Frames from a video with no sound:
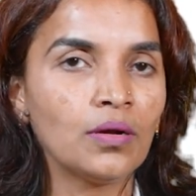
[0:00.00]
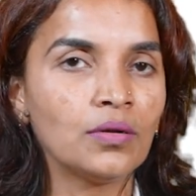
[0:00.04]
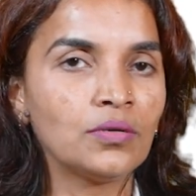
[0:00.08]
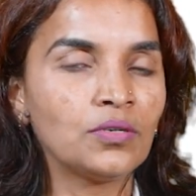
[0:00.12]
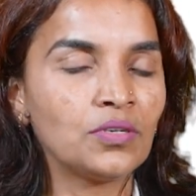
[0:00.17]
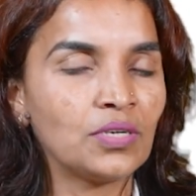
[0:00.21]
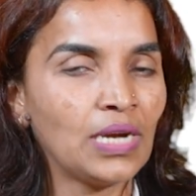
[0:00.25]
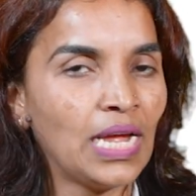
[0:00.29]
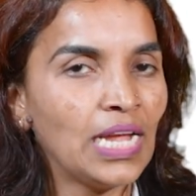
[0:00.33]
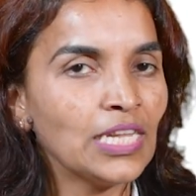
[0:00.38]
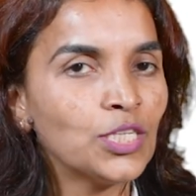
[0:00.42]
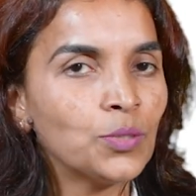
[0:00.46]

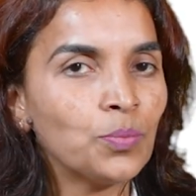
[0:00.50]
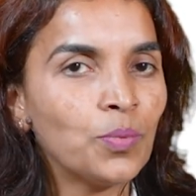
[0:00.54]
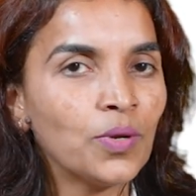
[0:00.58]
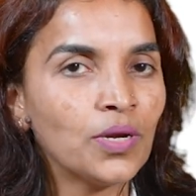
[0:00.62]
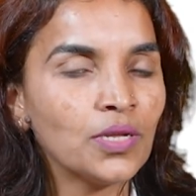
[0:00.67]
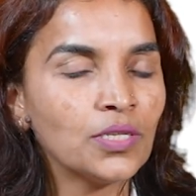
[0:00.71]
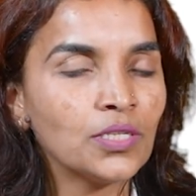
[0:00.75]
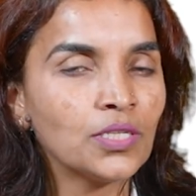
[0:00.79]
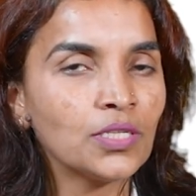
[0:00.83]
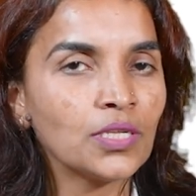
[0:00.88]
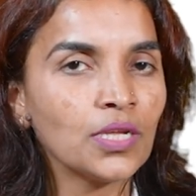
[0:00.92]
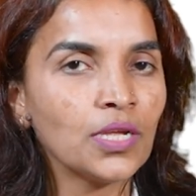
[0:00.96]

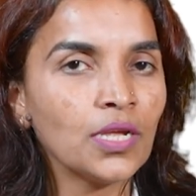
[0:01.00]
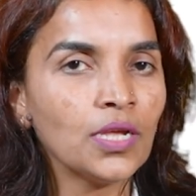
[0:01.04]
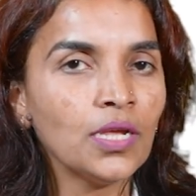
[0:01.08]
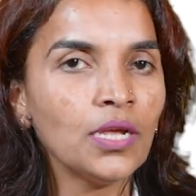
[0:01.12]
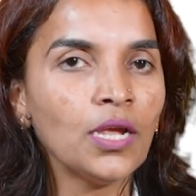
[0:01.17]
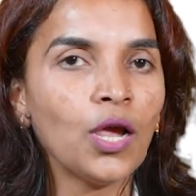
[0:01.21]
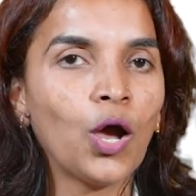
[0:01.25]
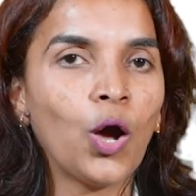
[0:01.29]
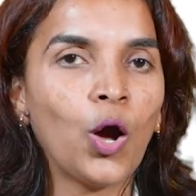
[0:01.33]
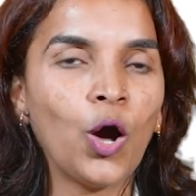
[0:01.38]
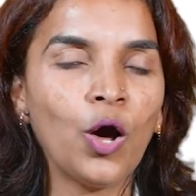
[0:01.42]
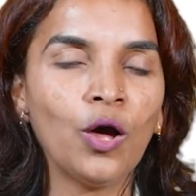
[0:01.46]
transparency
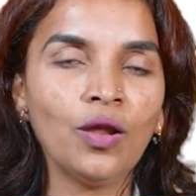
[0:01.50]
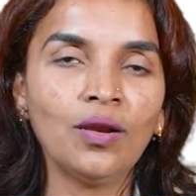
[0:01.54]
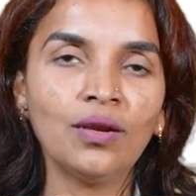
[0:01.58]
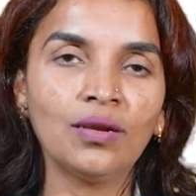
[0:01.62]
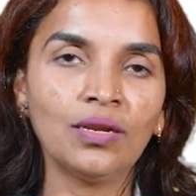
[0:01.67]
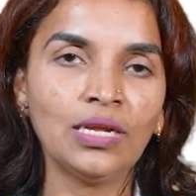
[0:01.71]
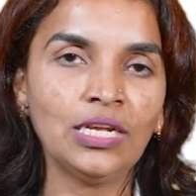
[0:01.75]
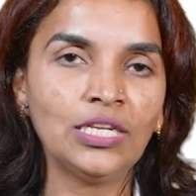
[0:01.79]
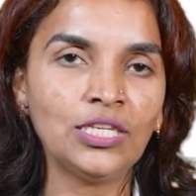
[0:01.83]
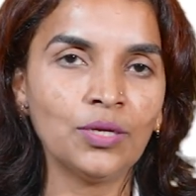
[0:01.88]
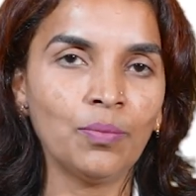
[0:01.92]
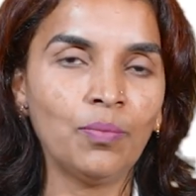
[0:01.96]
or
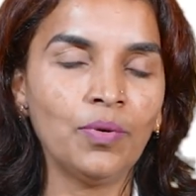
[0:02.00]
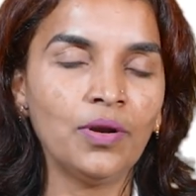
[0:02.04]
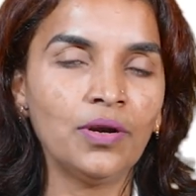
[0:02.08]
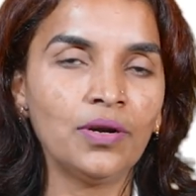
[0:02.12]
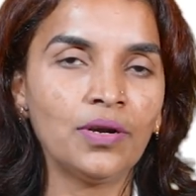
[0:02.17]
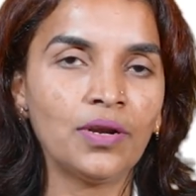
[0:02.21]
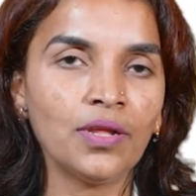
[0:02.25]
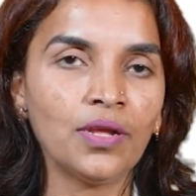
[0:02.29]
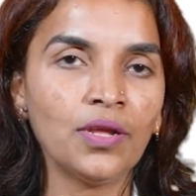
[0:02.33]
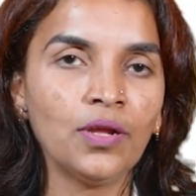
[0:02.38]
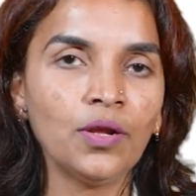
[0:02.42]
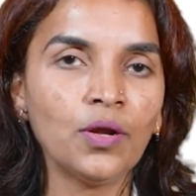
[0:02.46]

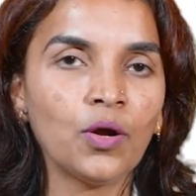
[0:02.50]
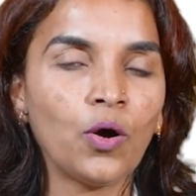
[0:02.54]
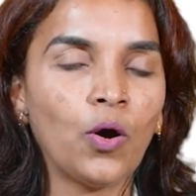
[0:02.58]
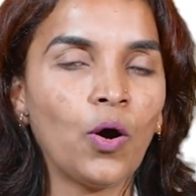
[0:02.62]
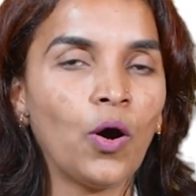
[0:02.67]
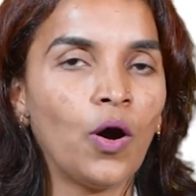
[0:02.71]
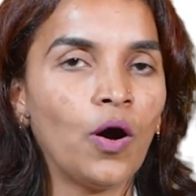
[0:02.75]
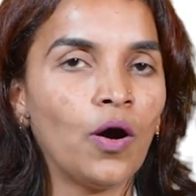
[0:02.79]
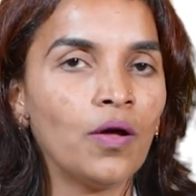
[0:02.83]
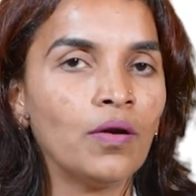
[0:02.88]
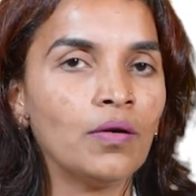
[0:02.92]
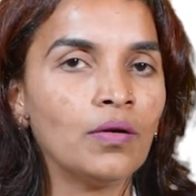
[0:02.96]
reachability,
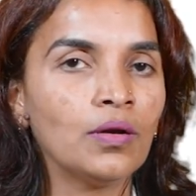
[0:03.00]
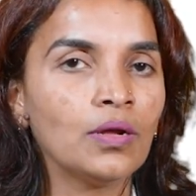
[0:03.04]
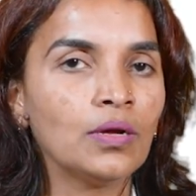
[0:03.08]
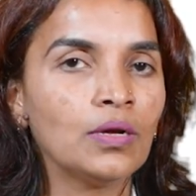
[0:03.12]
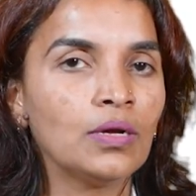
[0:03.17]
or